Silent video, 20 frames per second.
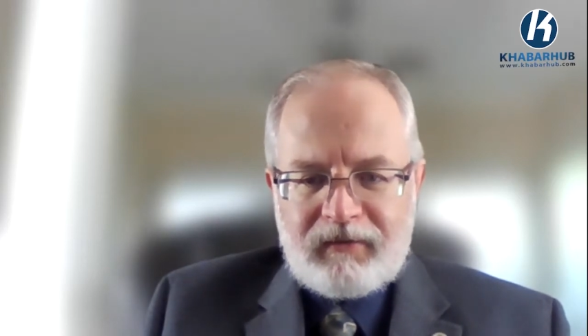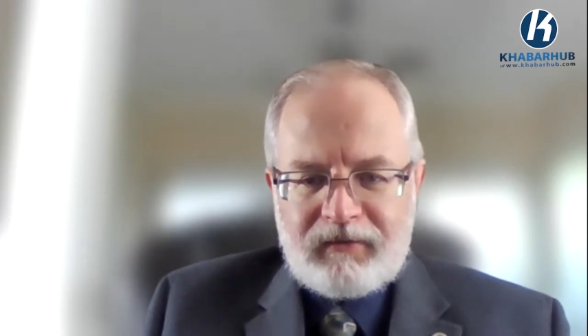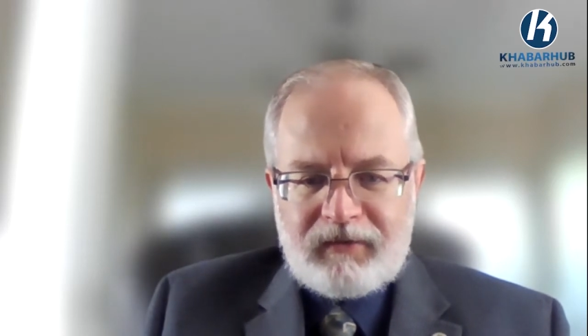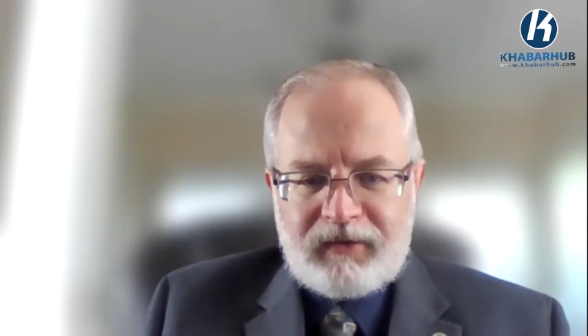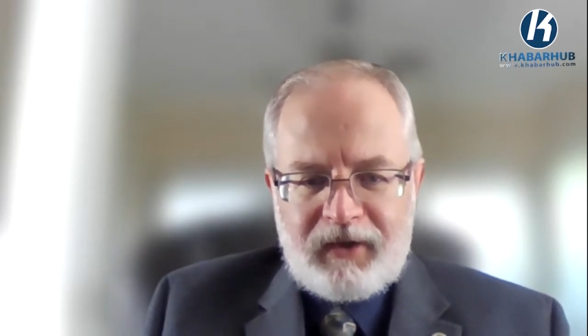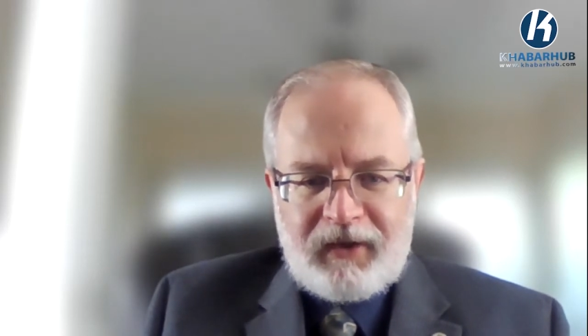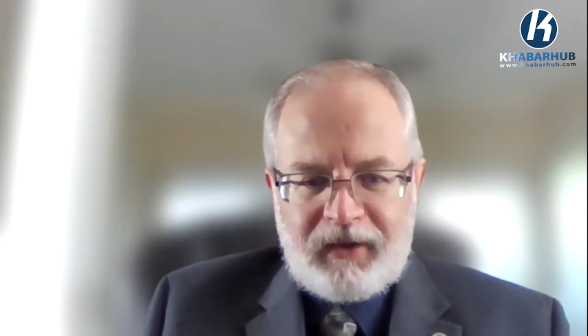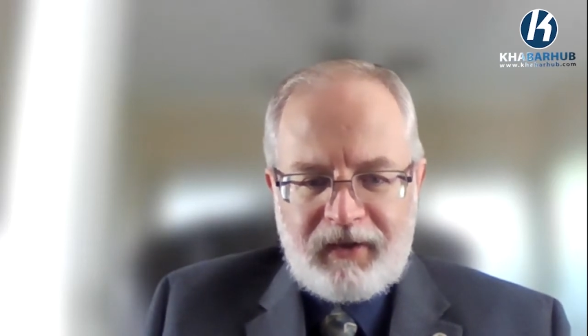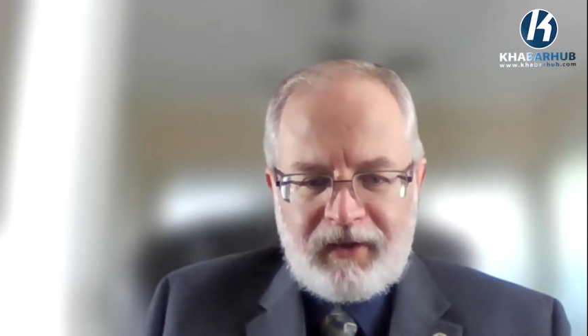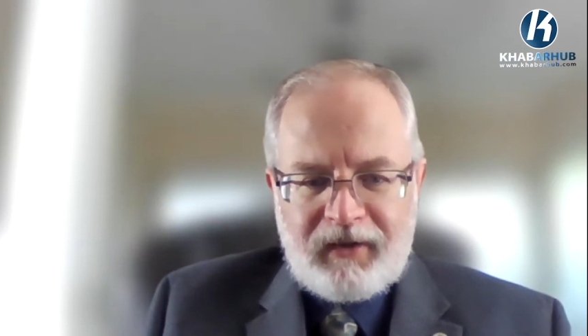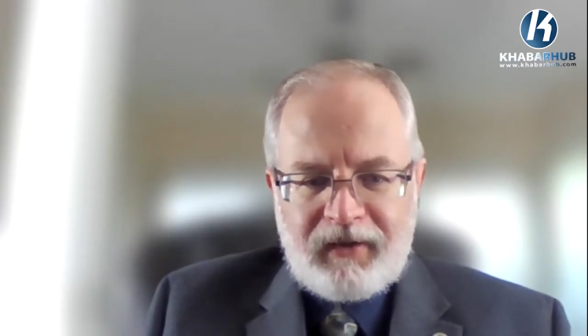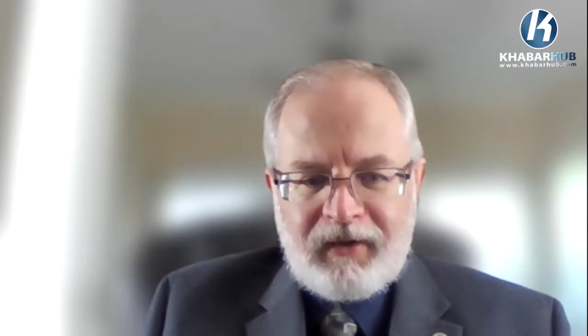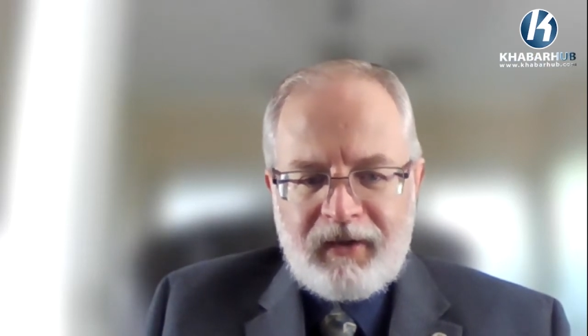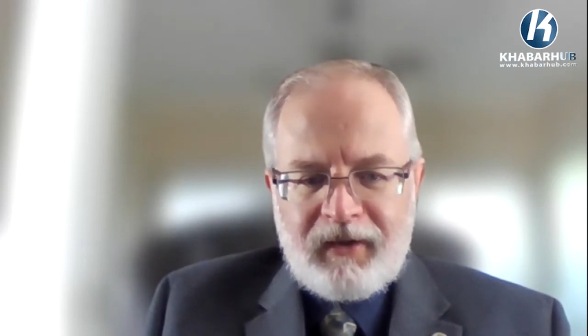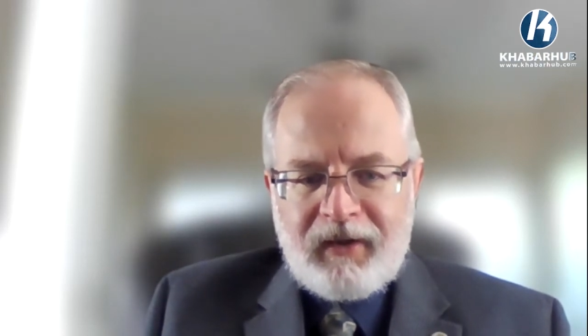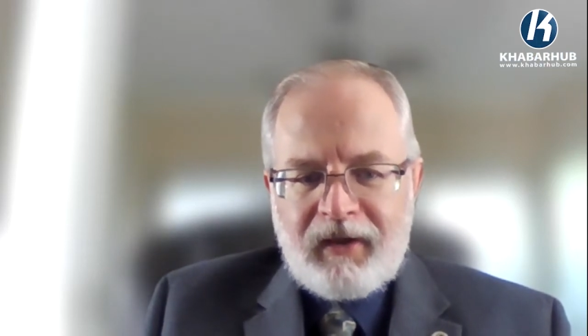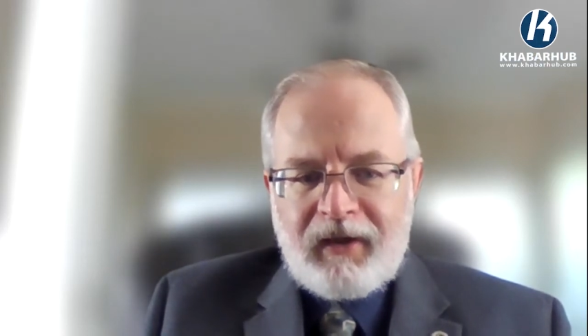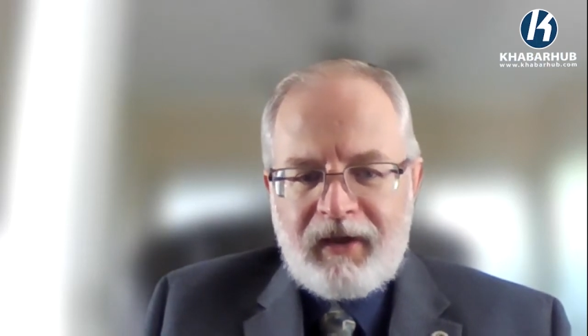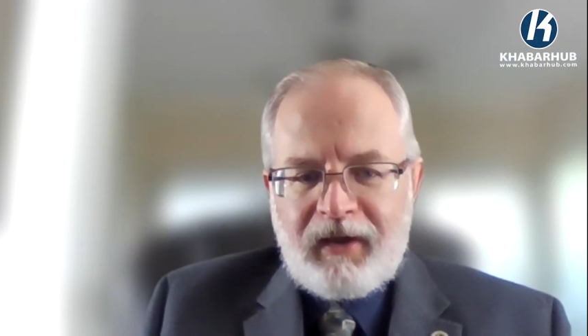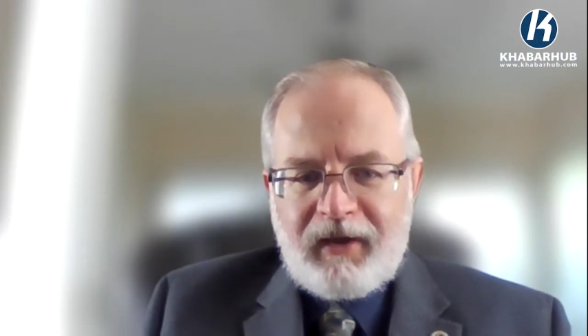China
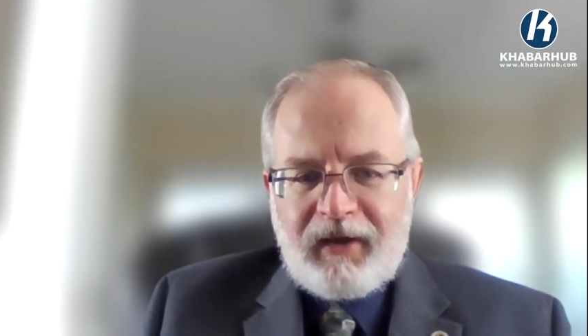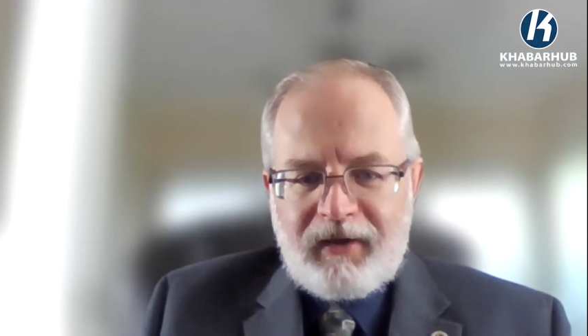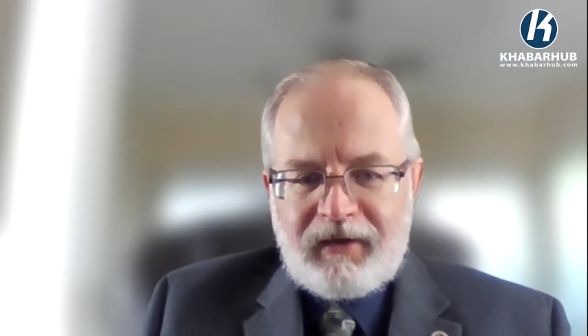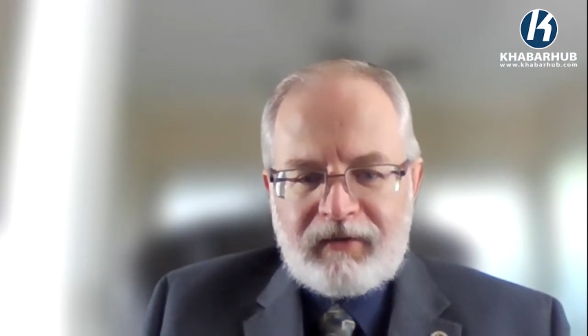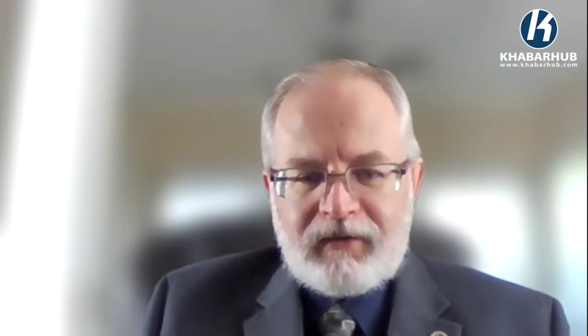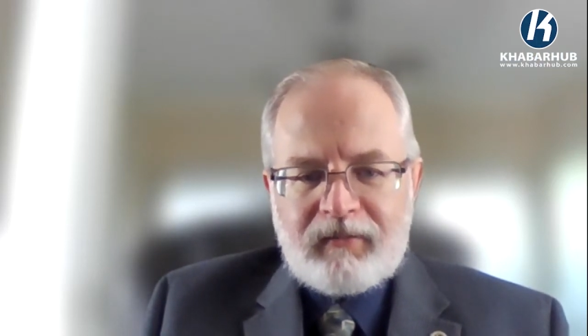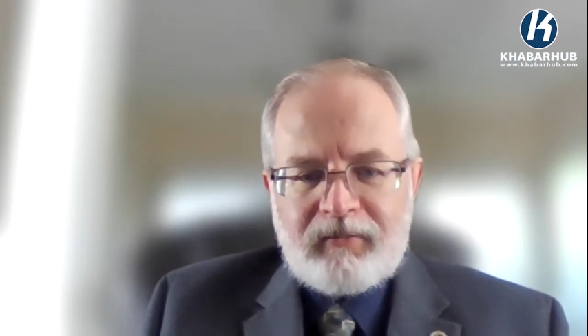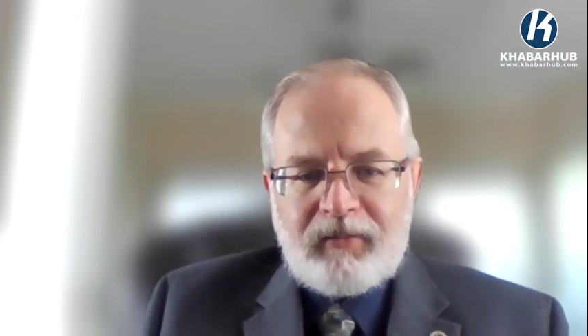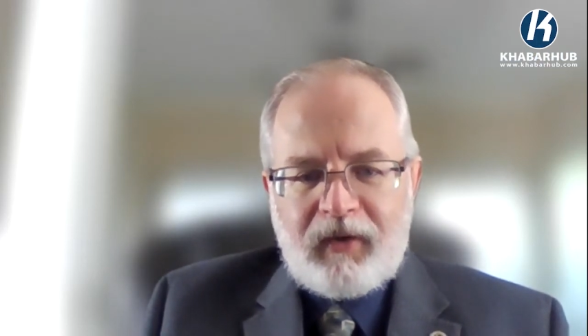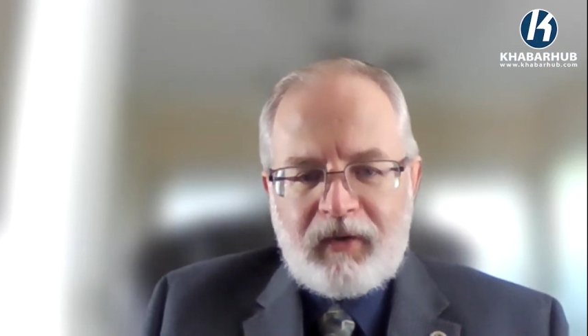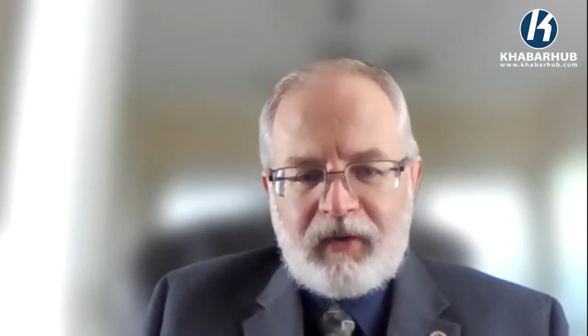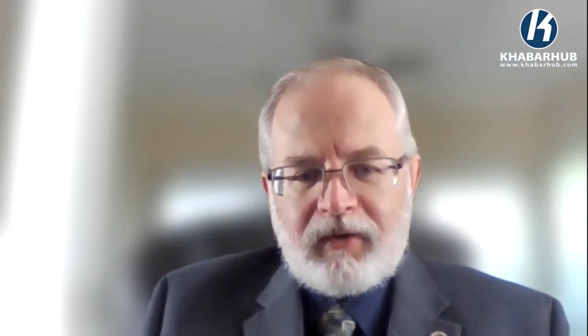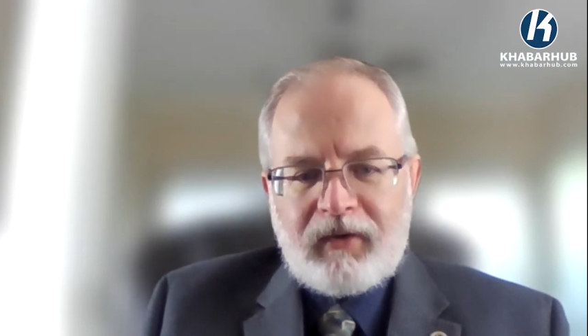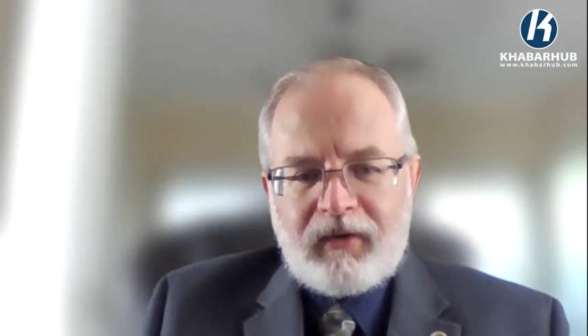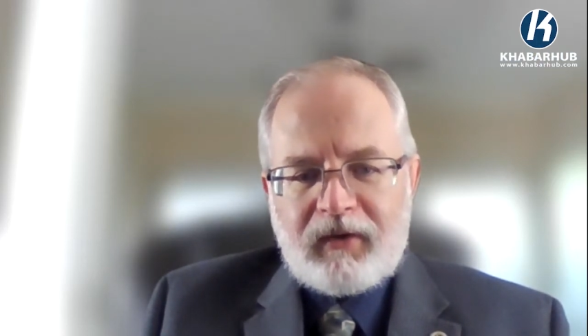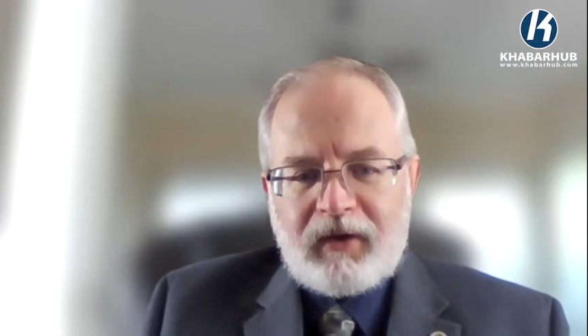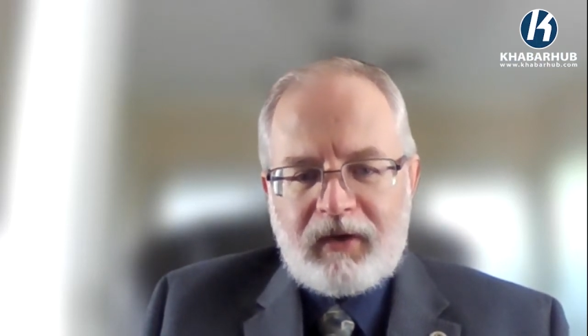and into partner